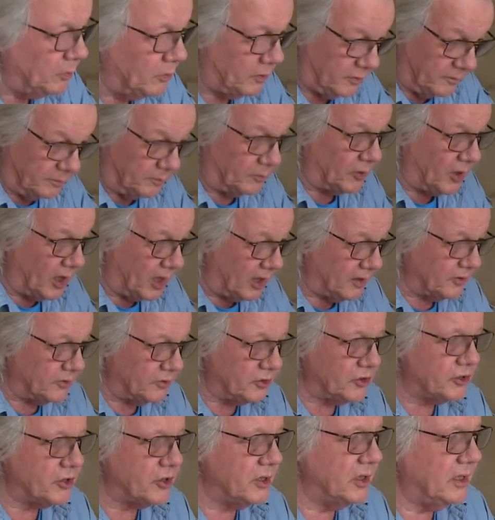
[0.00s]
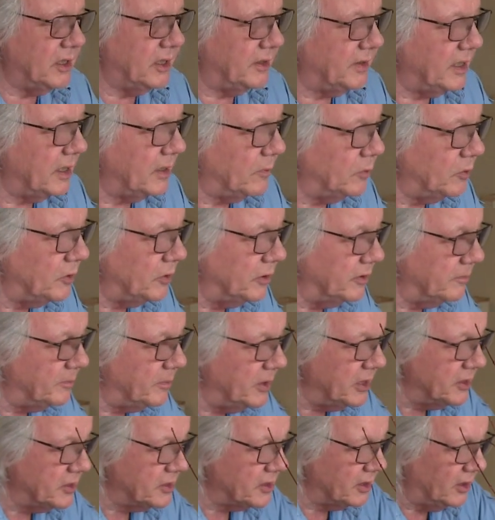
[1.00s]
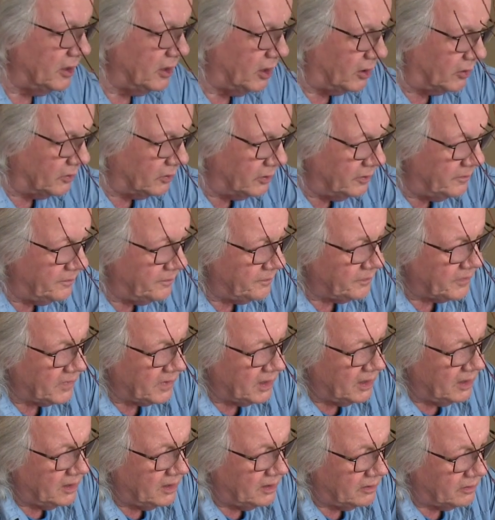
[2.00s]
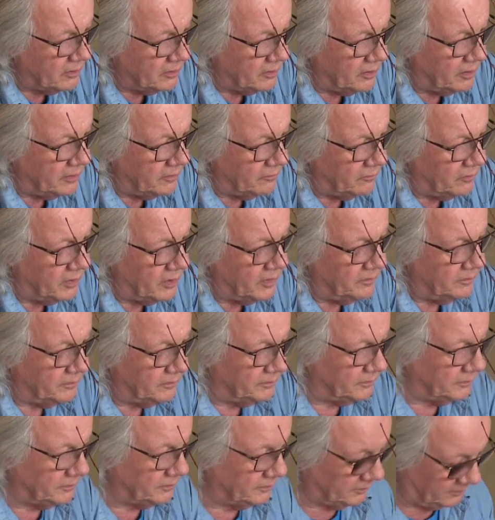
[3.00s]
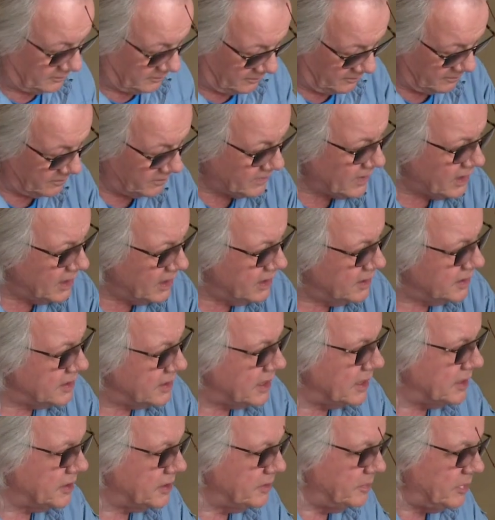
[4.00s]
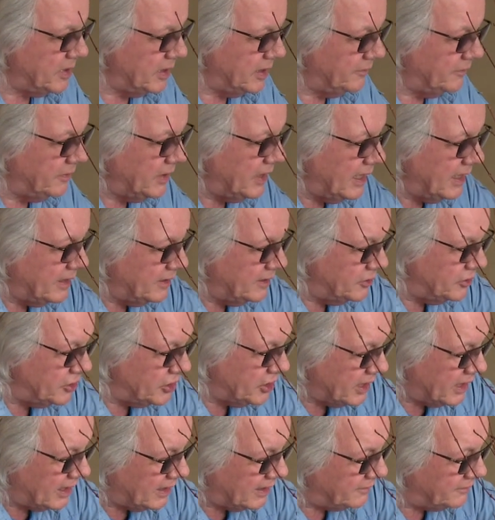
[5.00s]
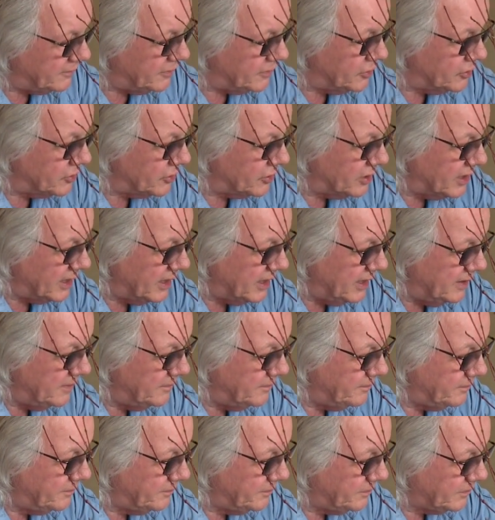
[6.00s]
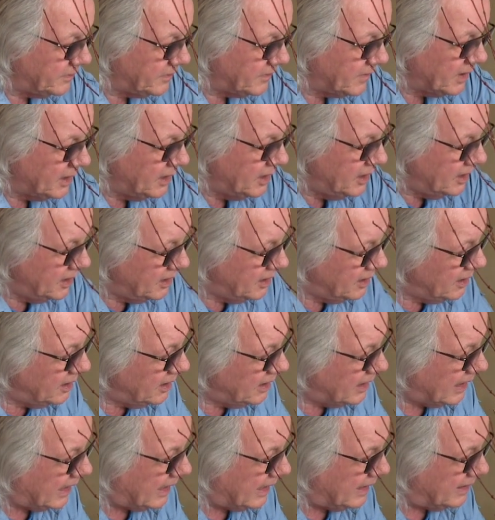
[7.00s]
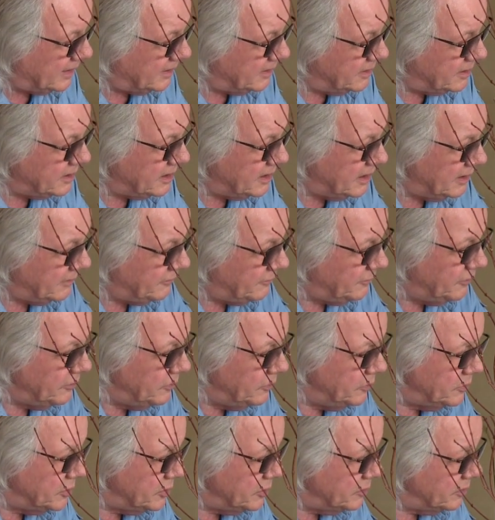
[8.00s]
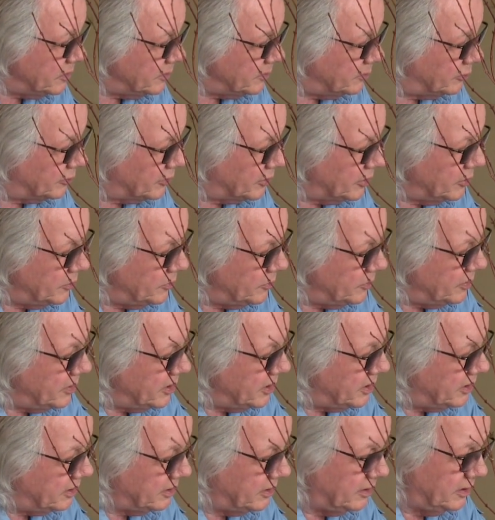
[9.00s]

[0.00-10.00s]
would have branched and they wouldn't have been so long. It takes a bit of the energy out of the tree. And if you do a prune